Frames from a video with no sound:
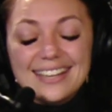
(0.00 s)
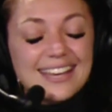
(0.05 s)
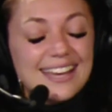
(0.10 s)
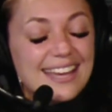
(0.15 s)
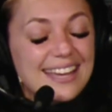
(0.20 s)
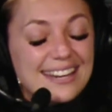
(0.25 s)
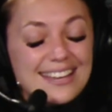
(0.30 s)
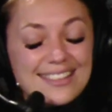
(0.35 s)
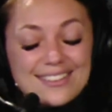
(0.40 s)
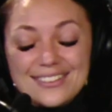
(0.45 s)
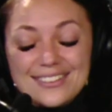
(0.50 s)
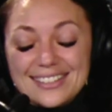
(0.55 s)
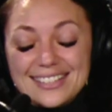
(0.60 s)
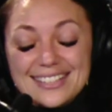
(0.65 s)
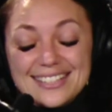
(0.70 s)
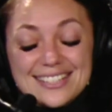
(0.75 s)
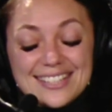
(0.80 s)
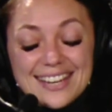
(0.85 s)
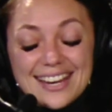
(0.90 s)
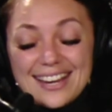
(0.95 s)
Another
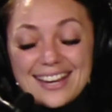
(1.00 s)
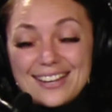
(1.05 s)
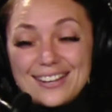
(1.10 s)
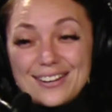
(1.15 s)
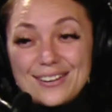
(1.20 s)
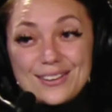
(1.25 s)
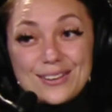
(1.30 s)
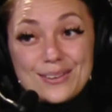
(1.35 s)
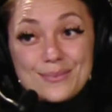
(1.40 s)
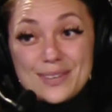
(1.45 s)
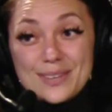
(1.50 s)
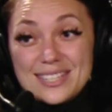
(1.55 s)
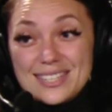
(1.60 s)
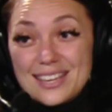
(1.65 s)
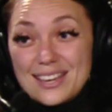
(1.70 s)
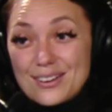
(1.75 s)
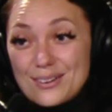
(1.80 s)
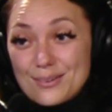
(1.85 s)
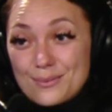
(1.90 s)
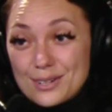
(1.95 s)
cliche, you know, you miss
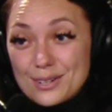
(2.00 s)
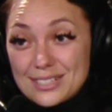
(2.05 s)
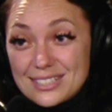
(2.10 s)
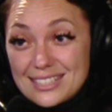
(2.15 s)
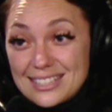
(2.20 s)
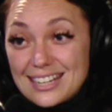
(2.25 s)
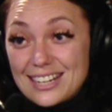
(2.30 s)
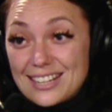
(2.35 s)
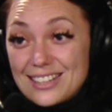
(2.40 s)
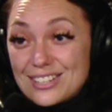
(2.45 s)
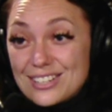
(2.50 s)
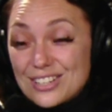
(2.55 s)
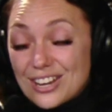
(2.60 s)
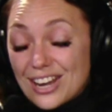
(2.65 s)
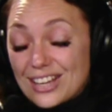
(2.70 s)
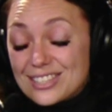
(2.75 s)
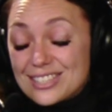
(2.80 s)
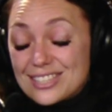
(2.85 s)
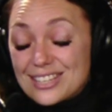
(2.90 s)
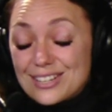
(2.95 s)
100% of the
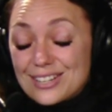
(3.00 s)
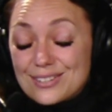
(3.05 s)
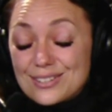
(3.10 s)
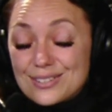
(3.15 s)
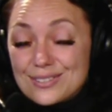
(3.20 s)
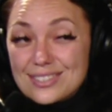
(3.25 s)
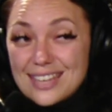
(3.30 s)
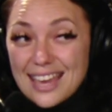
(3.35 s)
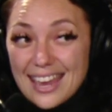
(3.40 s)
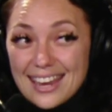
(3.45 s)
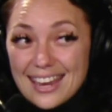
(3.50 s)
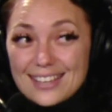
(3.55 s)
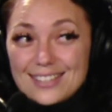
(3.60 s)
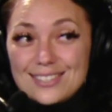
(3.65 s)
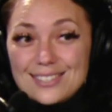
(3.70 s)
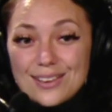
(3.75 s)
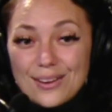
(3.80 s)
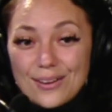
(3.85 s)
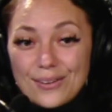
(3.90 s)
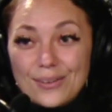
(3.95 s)
shots that you don't take.
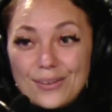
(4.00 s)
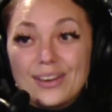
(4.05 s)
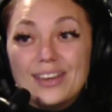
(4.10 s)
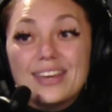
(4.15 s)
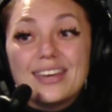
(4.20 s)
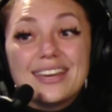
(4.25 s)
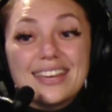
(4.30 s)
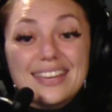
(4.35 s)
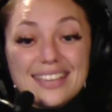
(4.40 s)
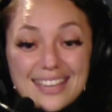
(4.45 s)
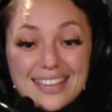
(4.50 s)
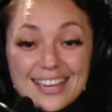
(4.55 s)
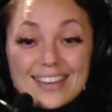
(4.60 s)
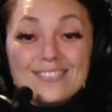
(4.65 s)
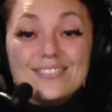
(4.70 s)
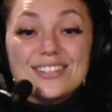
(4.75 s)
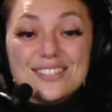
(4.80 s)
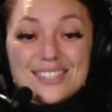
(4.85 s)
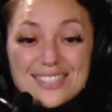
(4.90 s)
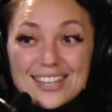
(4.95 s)
So hey,
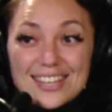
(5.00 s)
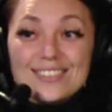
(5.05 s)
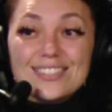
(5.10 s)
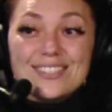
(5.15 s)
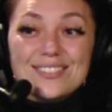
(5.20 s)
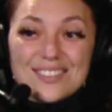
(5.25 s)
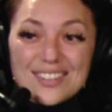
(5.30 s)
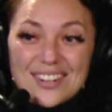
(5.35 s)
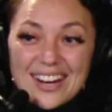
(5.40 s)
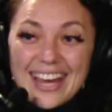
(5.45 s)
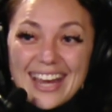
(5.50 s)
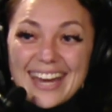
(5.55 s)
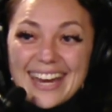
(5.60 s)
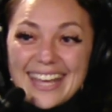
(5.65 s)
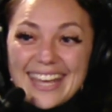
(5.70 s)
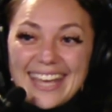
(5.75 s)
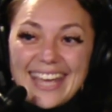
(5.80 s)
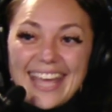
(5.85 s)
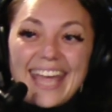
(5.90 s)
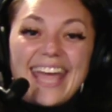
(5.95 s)
give yourself some
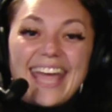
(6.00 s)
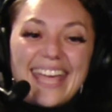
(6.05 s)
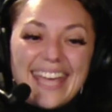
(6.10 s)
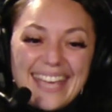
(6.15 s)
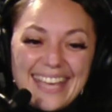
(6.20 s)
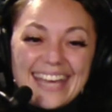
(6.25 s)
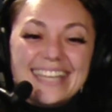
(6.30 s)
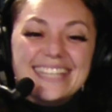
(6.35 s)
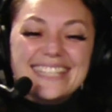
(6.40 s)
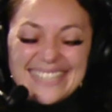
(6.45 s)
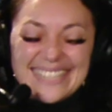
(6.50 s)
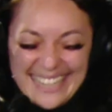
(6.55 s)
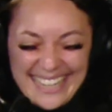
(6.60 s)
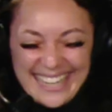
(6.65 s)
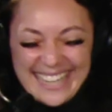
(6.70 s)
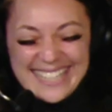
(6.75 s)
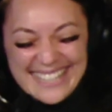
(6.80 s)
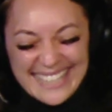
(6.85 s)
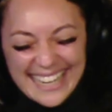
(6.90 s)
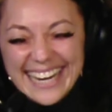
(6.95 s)
credit. Right hey,
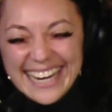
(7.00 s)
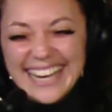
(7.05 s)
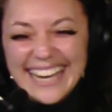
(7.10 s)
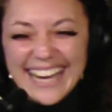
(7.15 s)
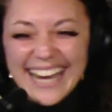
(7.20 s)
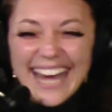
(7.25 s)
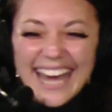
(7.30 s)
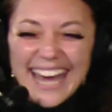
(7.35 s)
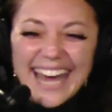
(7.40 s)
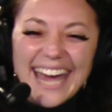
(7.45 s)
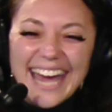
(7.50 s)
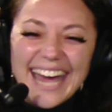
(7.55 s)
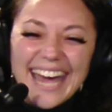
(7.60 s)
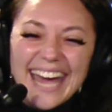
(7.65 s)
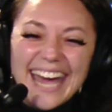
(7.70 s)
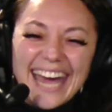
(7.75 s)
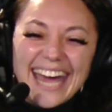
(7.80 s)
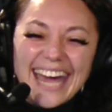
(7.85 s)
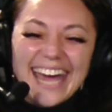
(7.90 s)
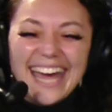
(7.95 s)

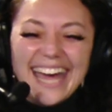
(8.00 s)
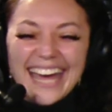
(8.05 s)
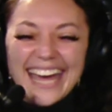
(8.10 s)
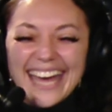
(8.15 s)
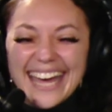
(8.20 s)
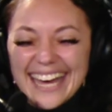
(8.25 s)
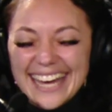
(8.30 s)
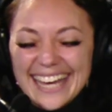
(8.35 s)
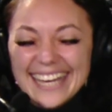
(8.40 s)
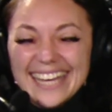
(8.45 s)
yes, it is.